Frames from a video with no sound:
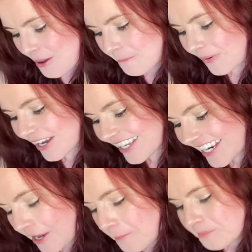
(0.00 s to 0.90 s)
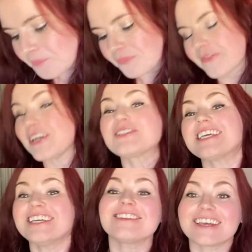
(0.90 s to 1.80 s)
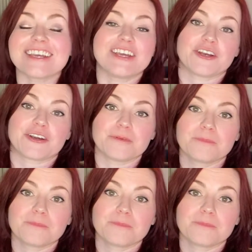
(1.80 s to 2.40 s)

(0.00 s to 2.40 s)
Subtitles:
But there's healing here.